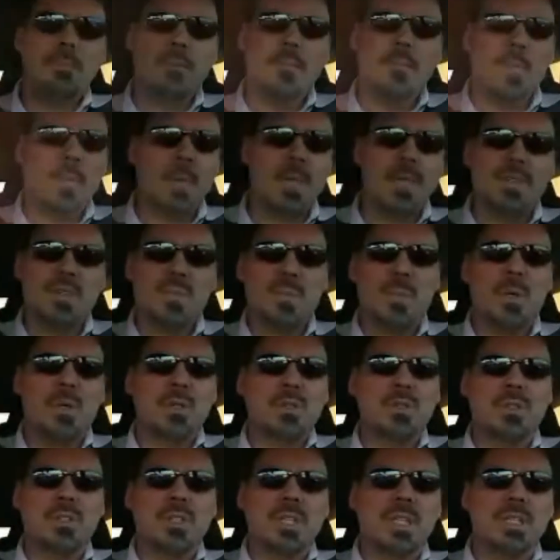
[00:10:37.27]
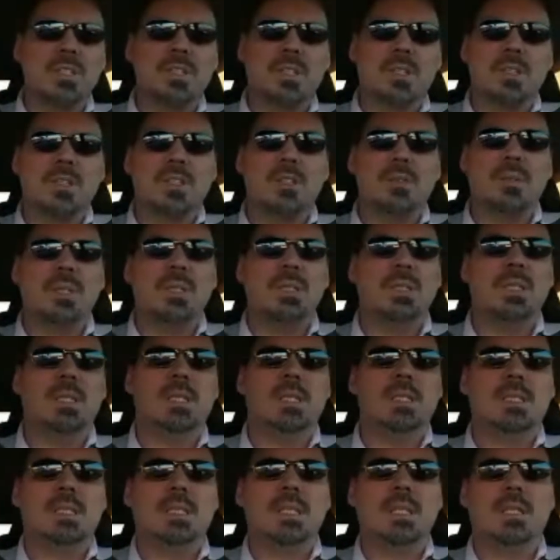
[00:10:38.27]
These spiritual things aren't so easy to
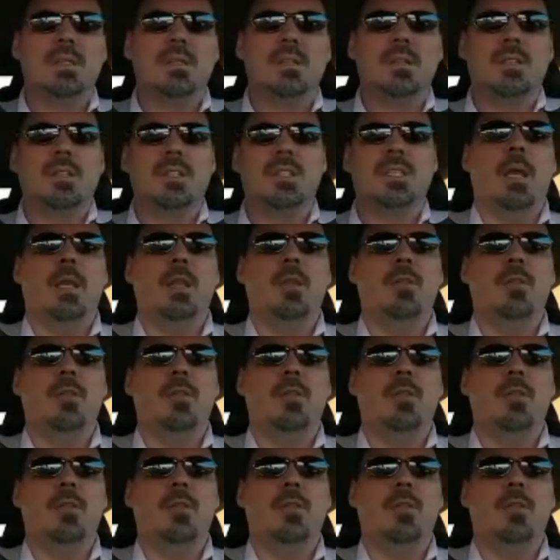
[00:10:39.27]
see or understand.